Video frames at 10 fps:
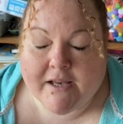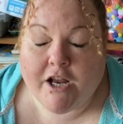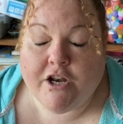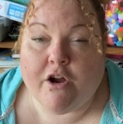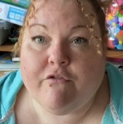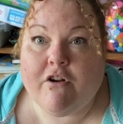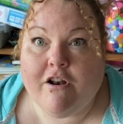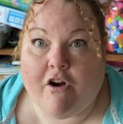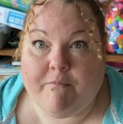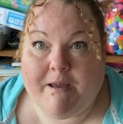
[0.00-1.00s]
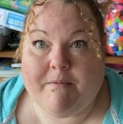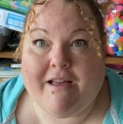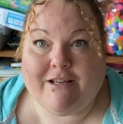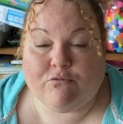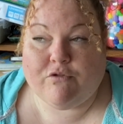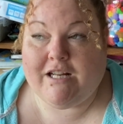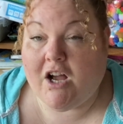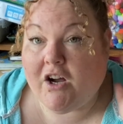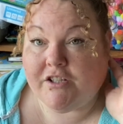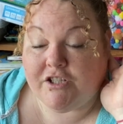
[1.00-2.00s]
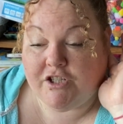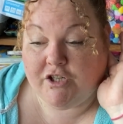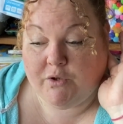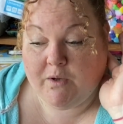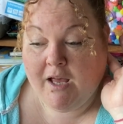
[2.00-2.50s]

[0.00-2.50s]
I know for a lot of people that is really hard to do.